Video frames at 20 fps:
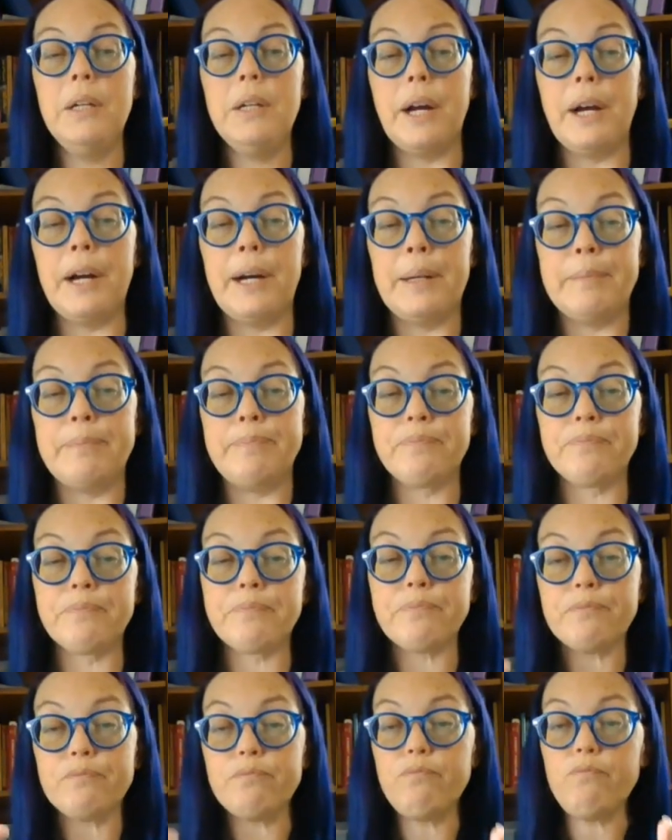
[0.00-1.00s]
Um,
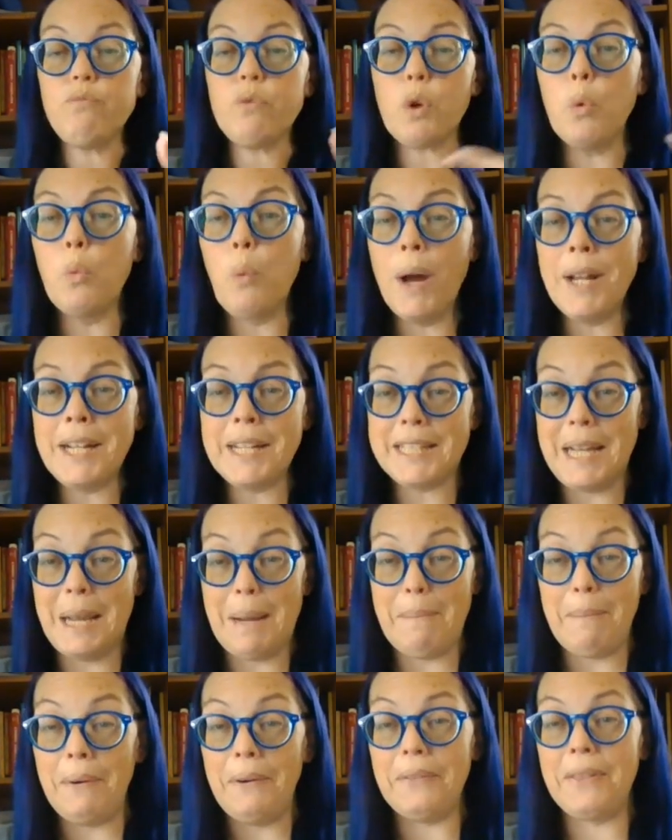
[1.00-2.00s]
One
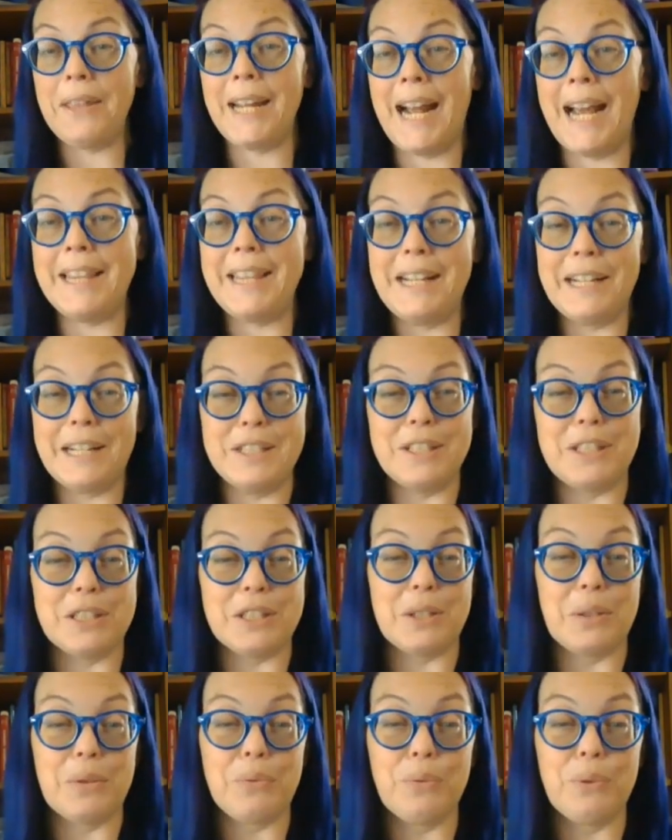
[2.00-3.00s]
example that I think is
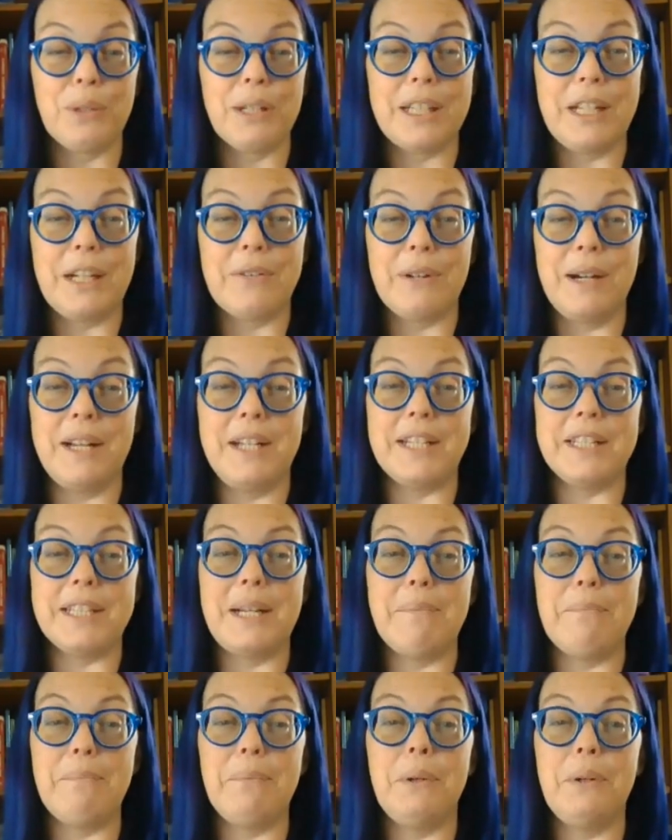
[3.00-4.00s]
just a really great
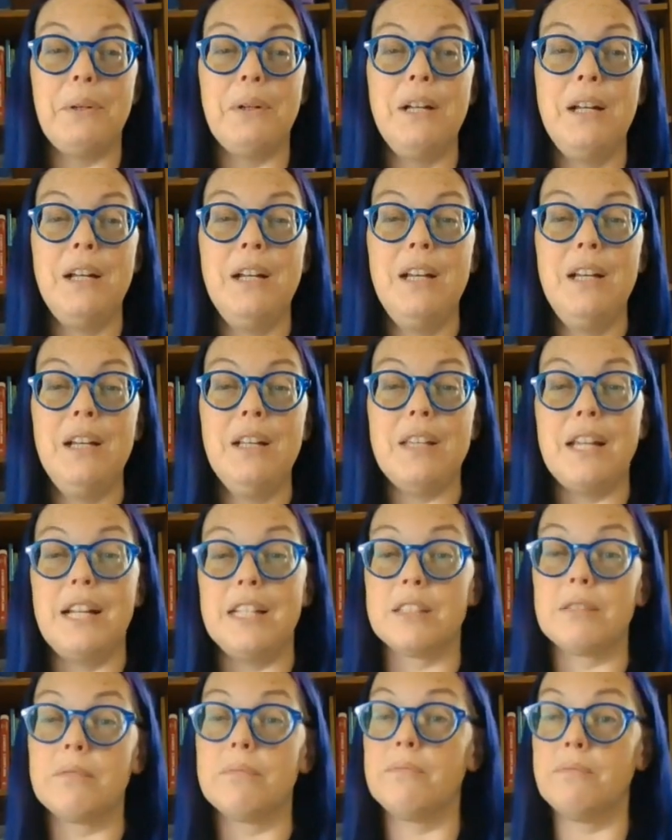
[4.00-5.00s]
example
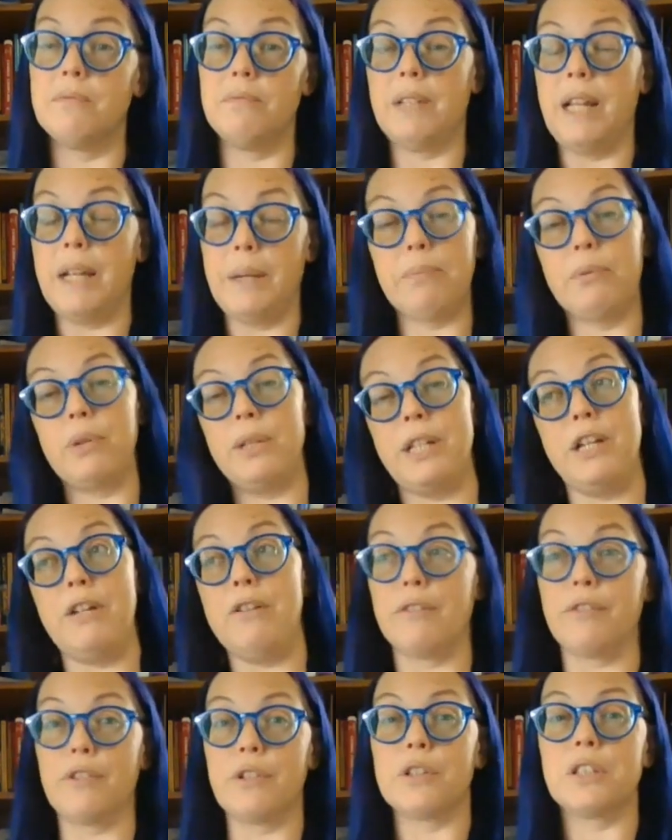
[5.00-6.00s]
that's like pretty
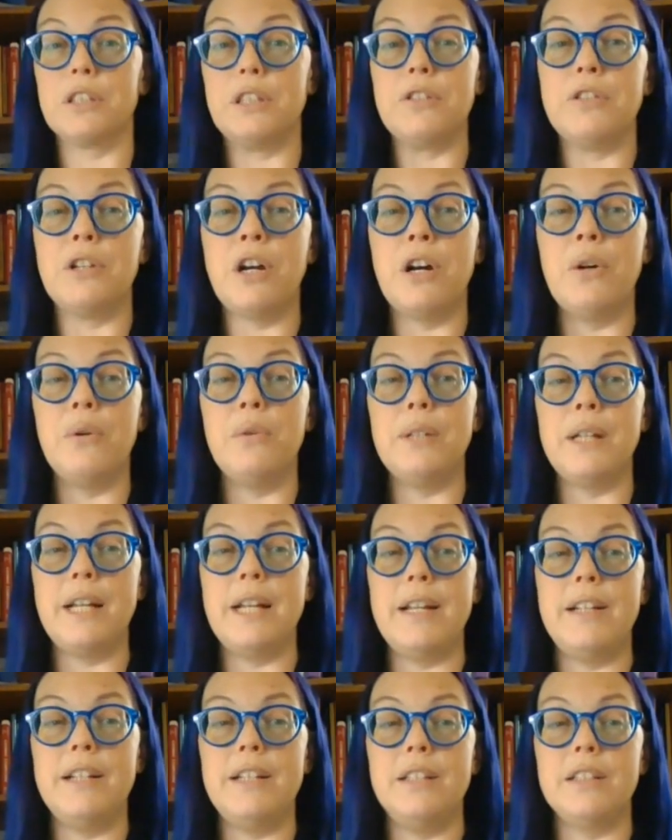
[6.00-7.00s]
universally known
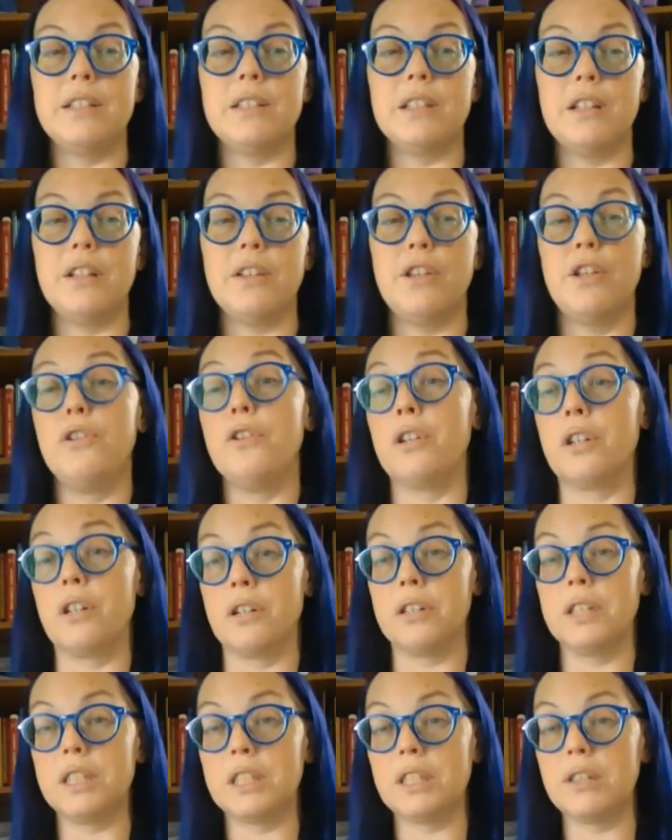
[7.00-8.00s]
is the
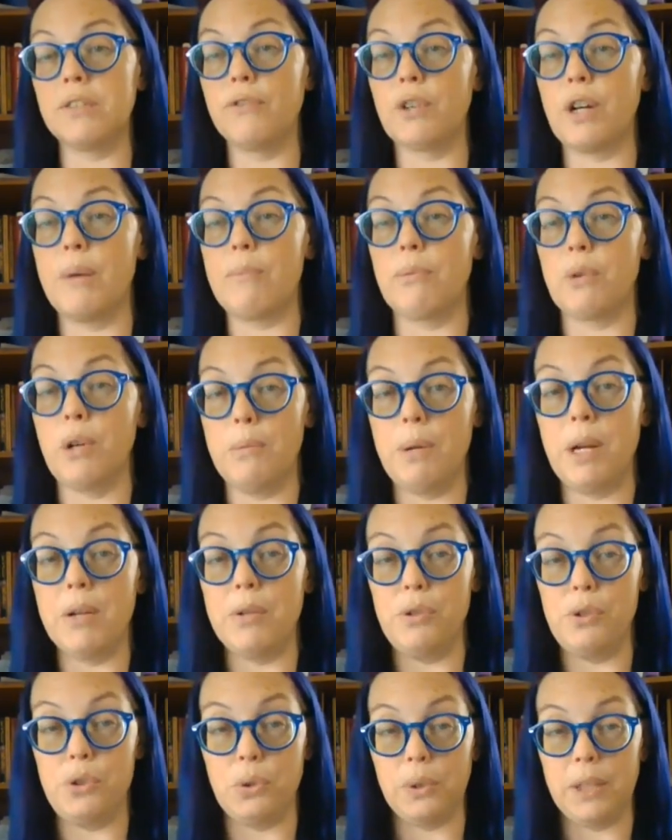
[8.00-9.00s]
nurse from
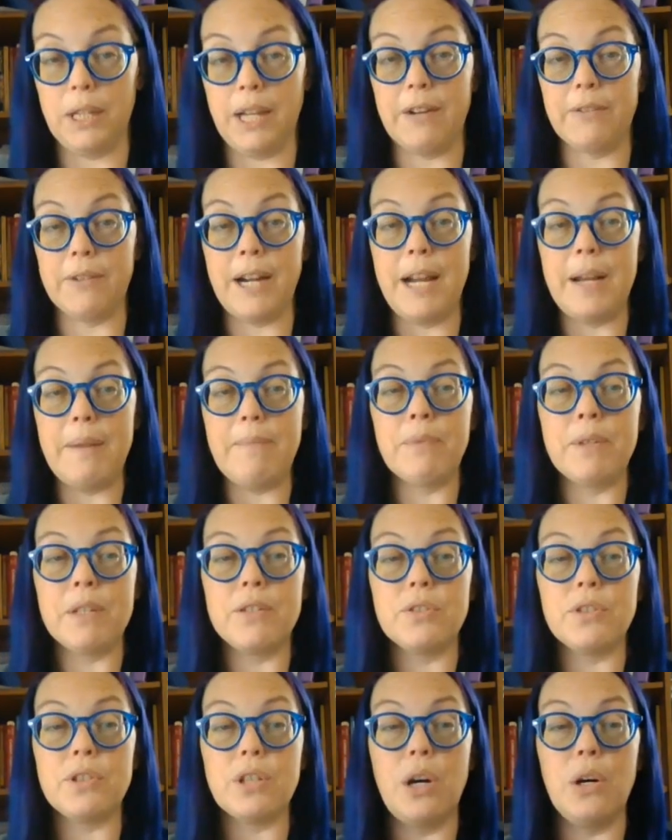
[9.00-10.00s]
Romeo and Juliet, right?
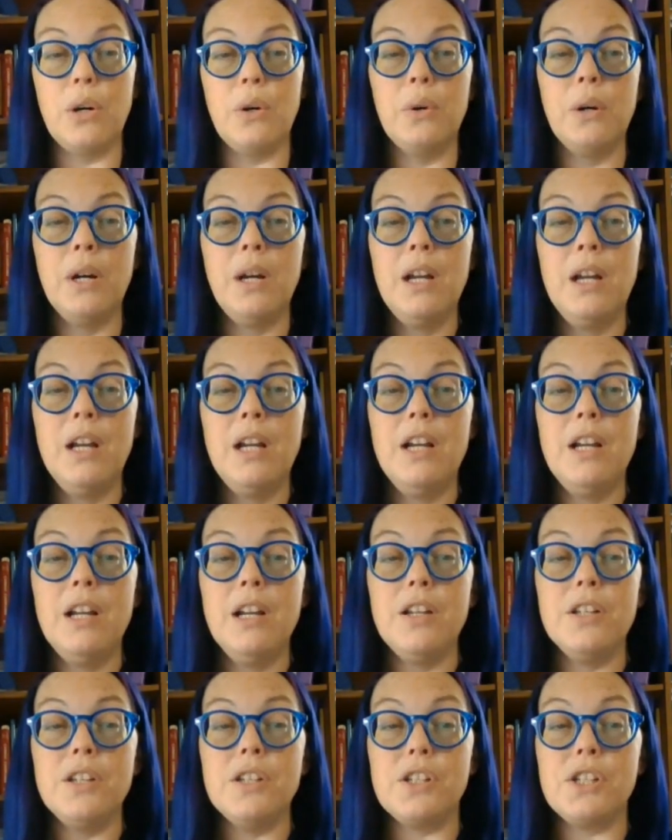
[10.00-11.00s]
So
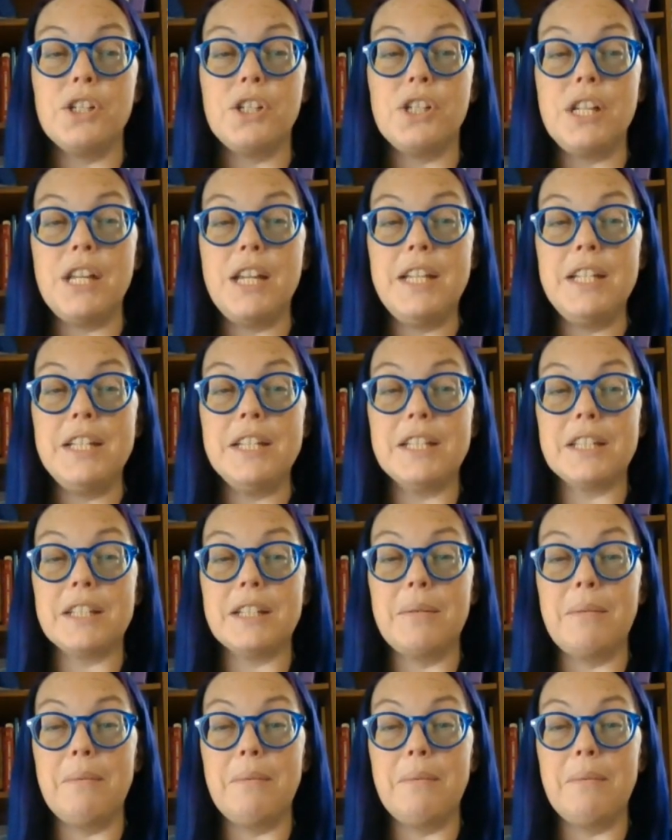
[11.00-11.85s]
she's